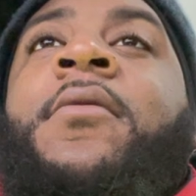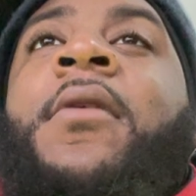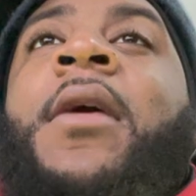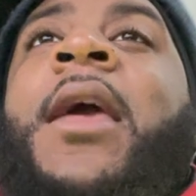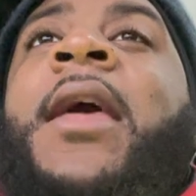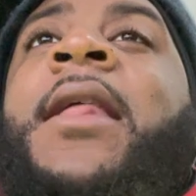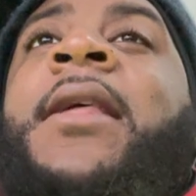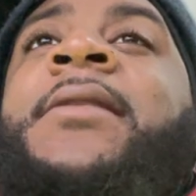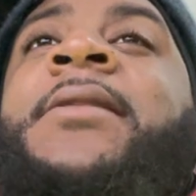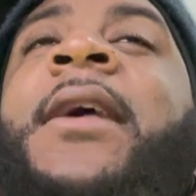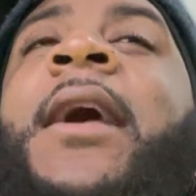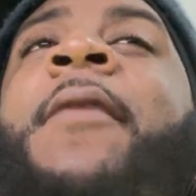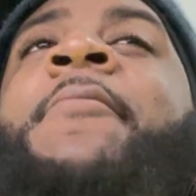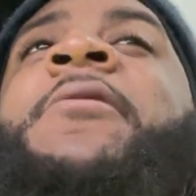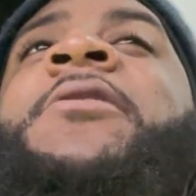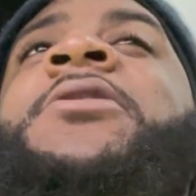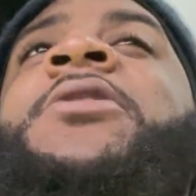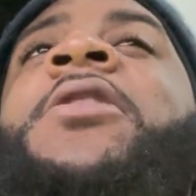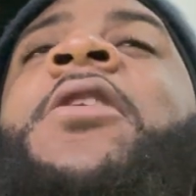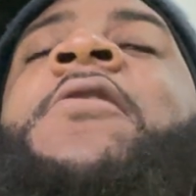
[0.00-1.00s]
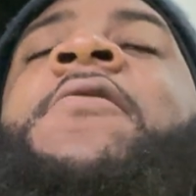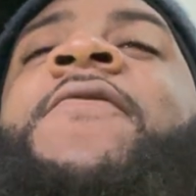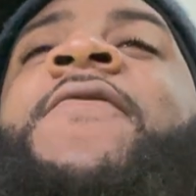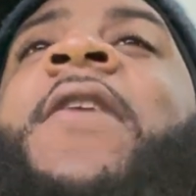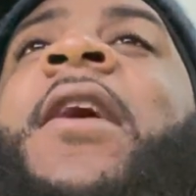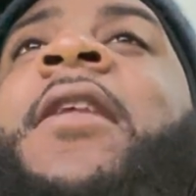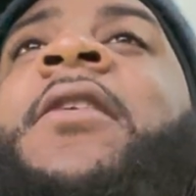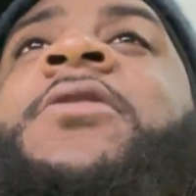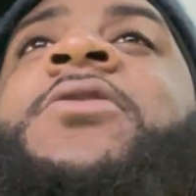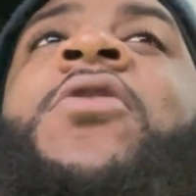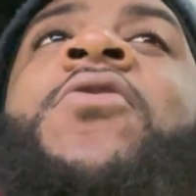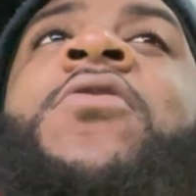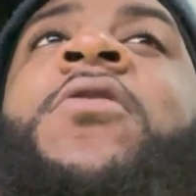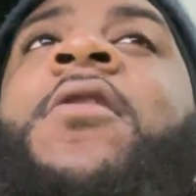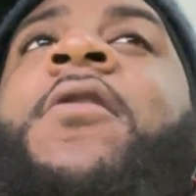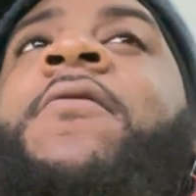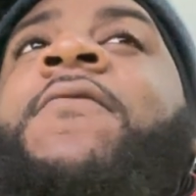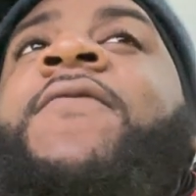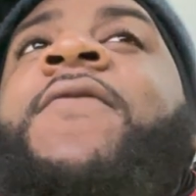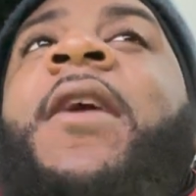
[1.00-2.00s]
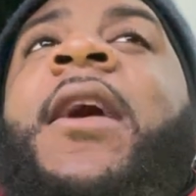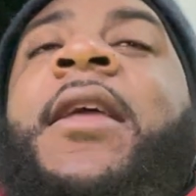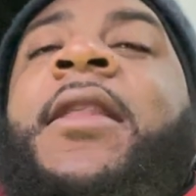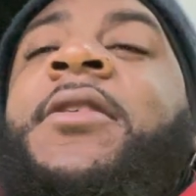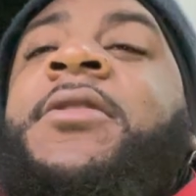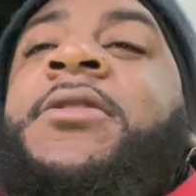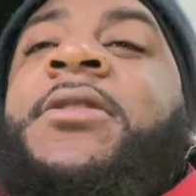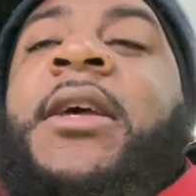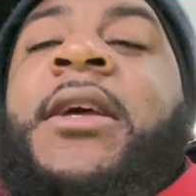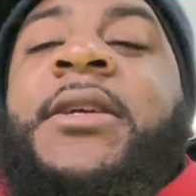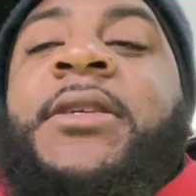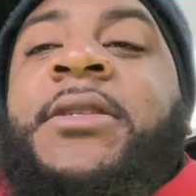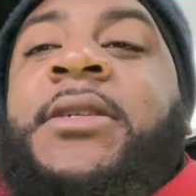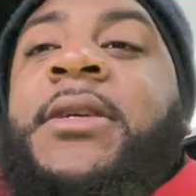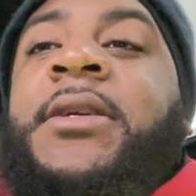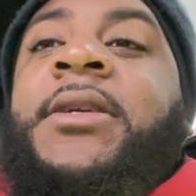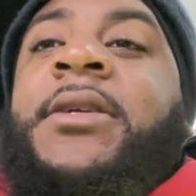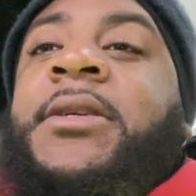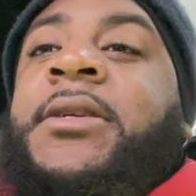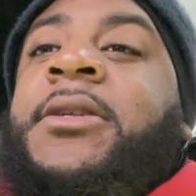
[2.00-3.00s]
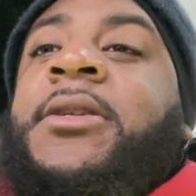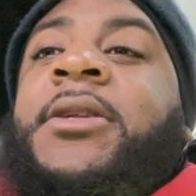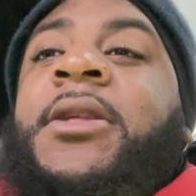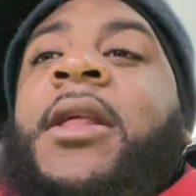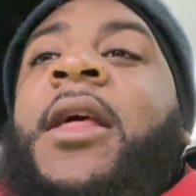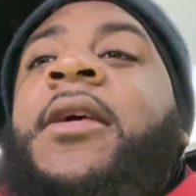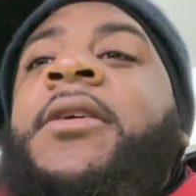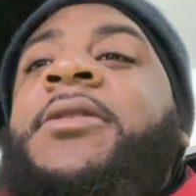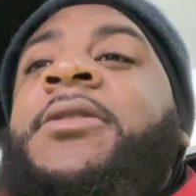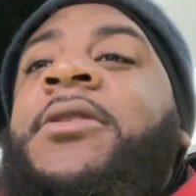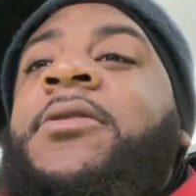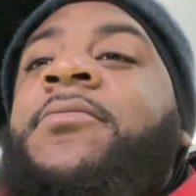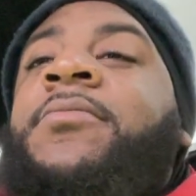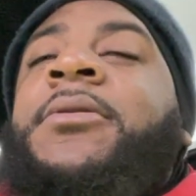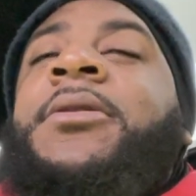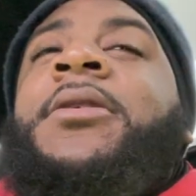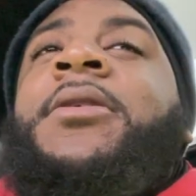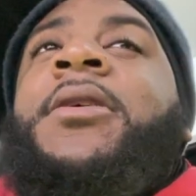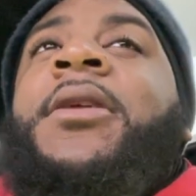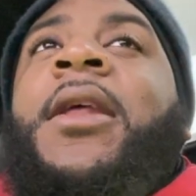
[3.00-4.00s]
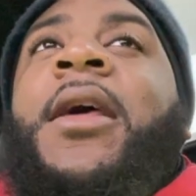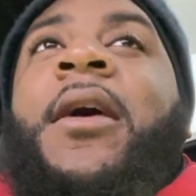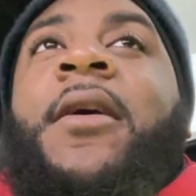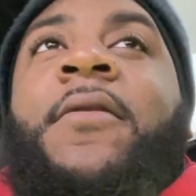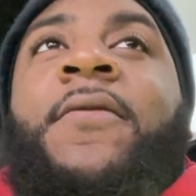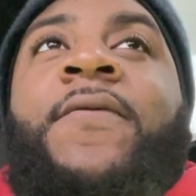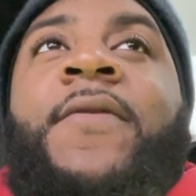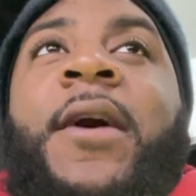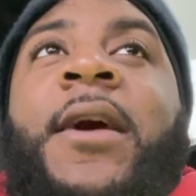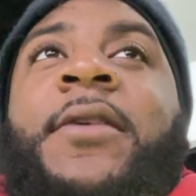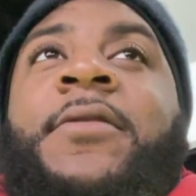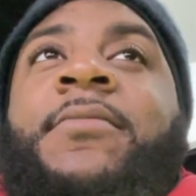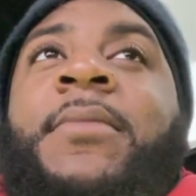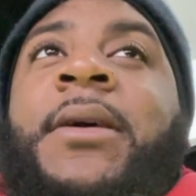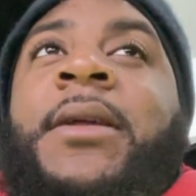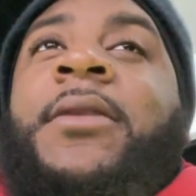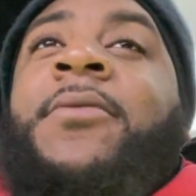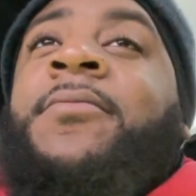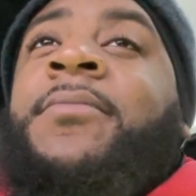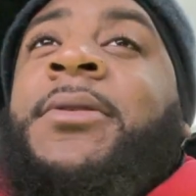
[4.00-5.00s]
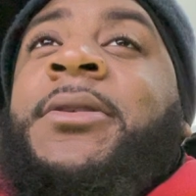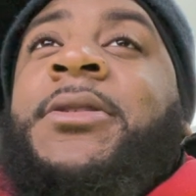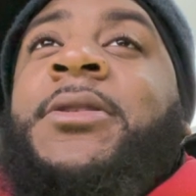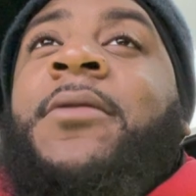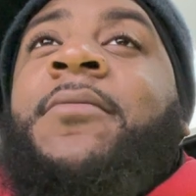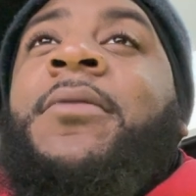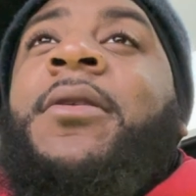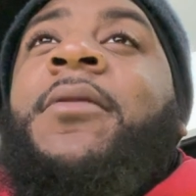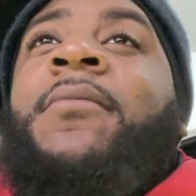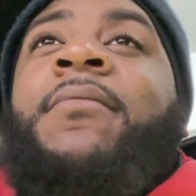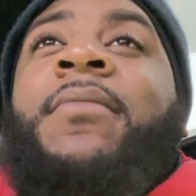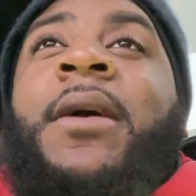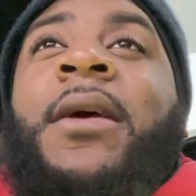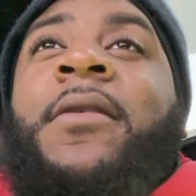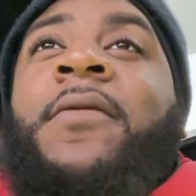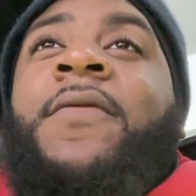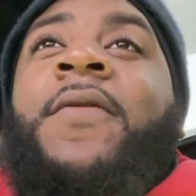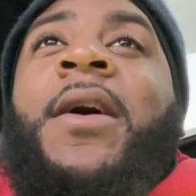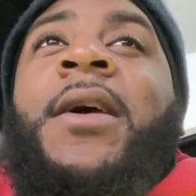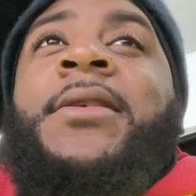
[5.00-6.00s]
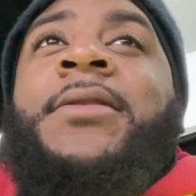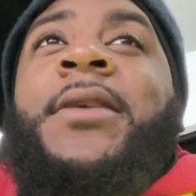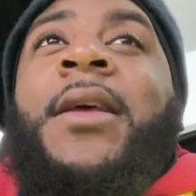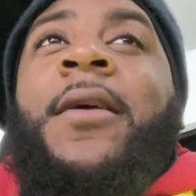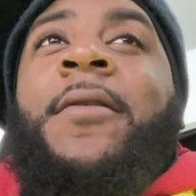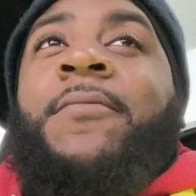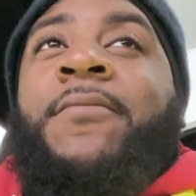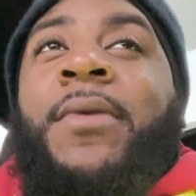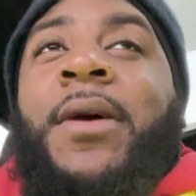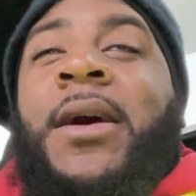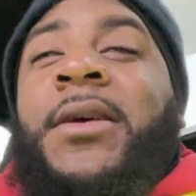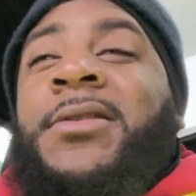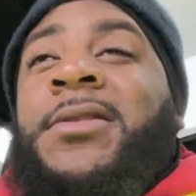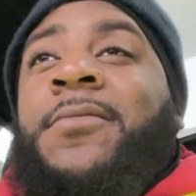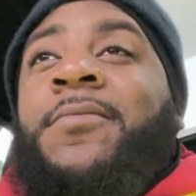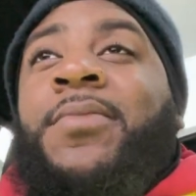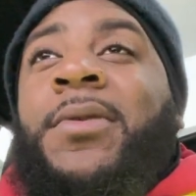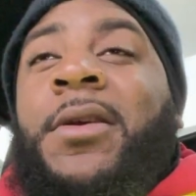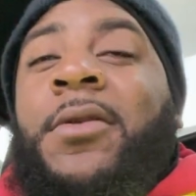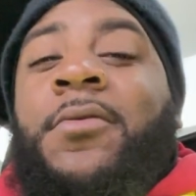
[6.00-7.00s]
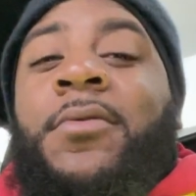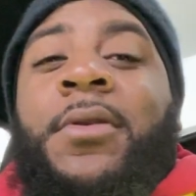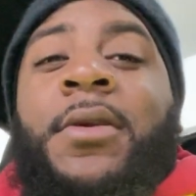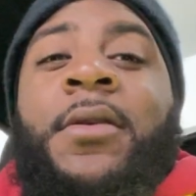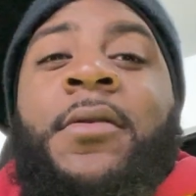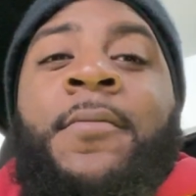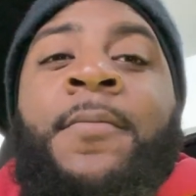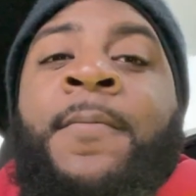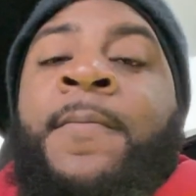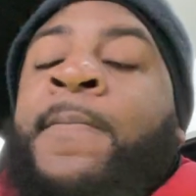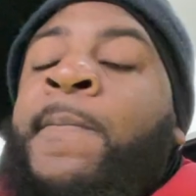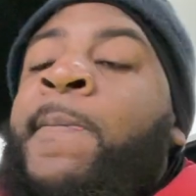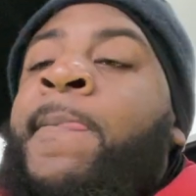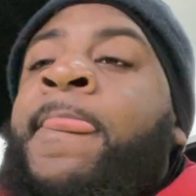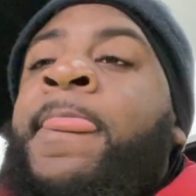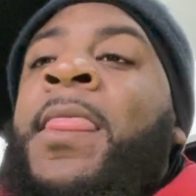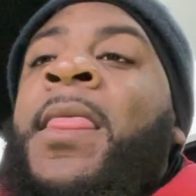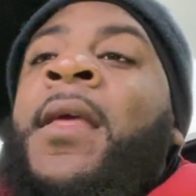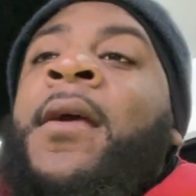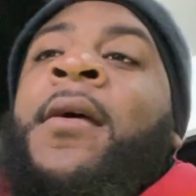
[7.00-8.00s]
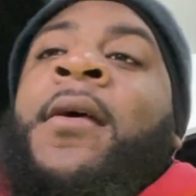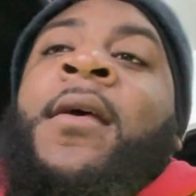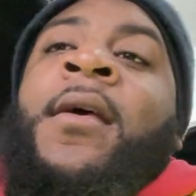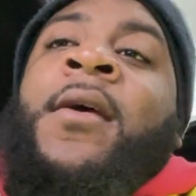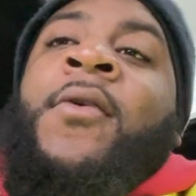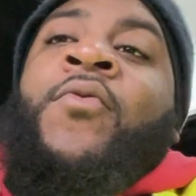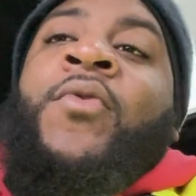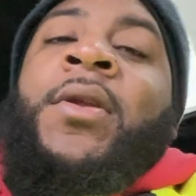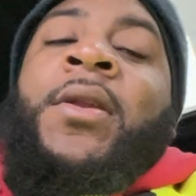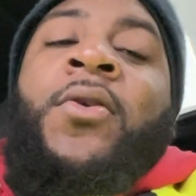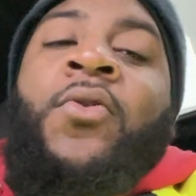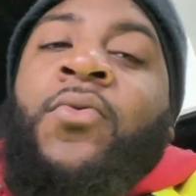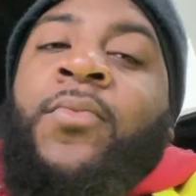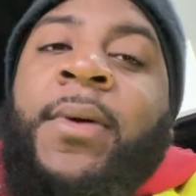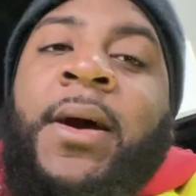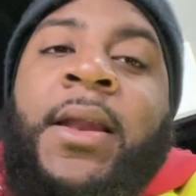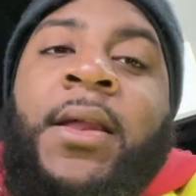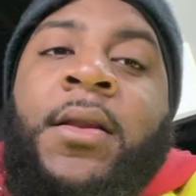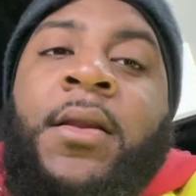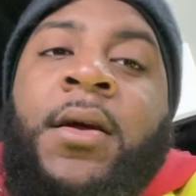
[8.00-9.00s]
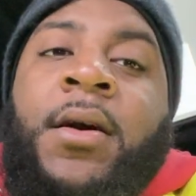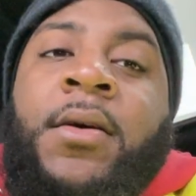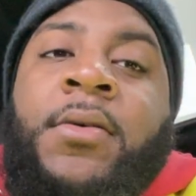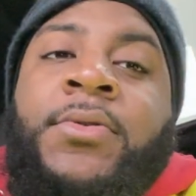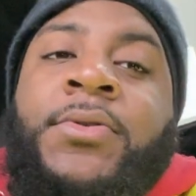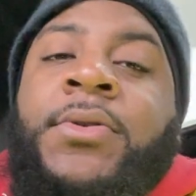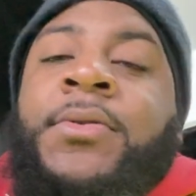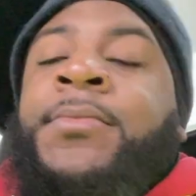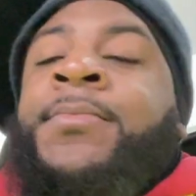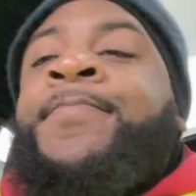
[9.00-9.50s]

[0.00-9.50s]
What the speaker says: Anytime it's young fighters on young fighters, that shit be good ass fights, man. Them be some of the best fights in boxing, period. When nobody lost,